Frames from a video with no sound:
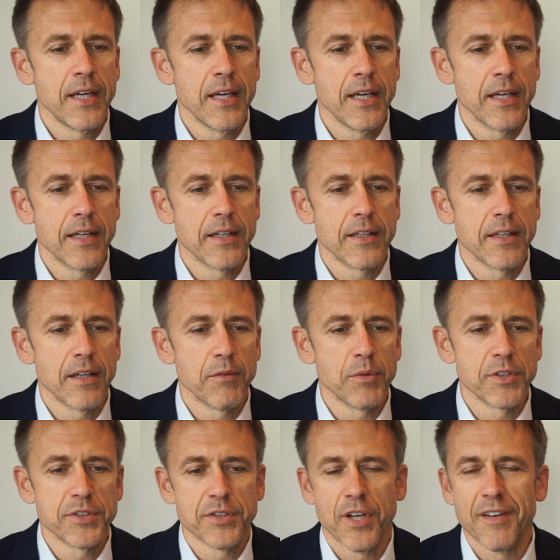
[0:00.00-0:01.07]
And
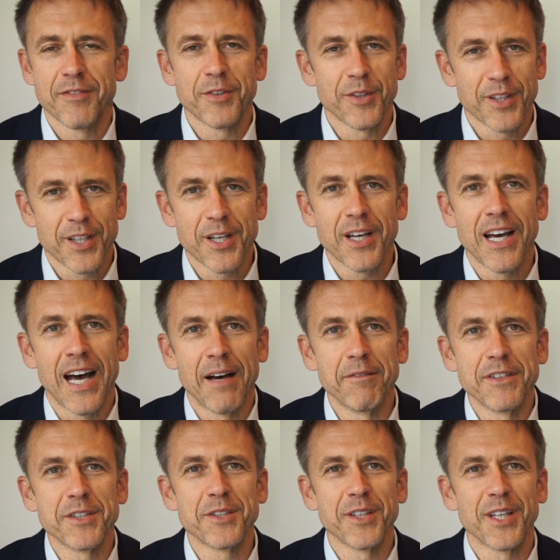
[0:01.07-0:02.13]
one software that
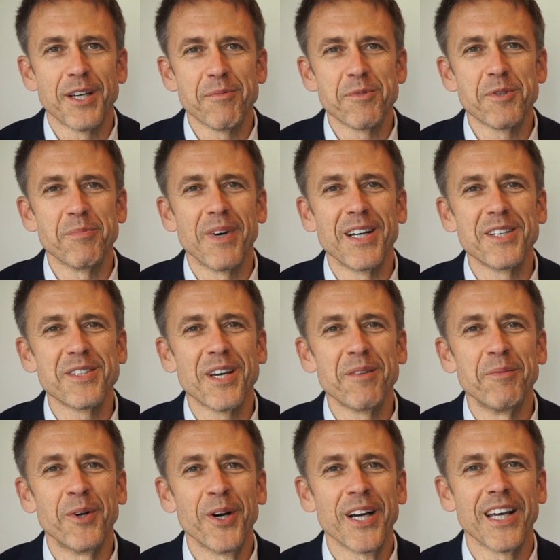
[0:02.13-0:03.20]
obviously comes to mind is
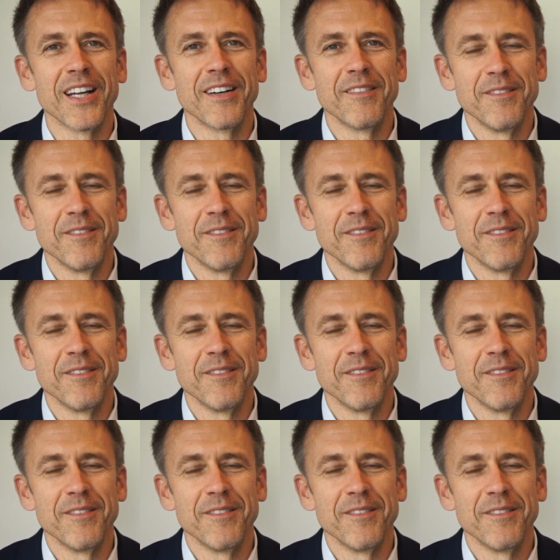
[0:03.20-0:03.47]
Imorgon.